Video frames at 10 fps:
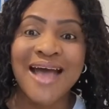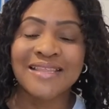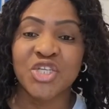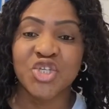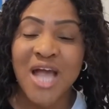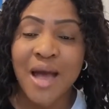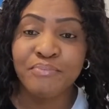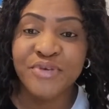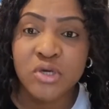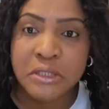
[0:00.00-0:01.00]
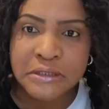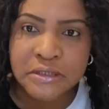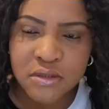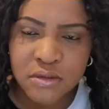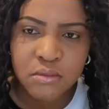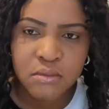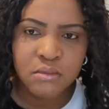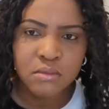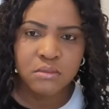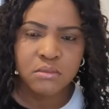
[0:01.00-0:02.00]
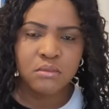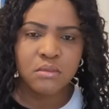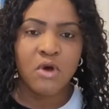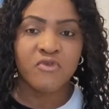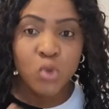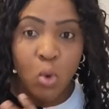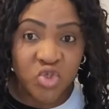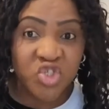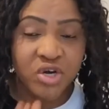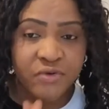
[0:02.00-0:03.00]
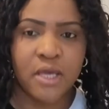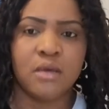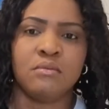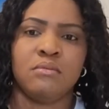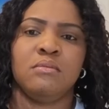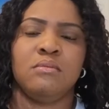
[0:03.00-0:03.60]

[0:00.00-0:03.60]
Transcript: are the champions of torturing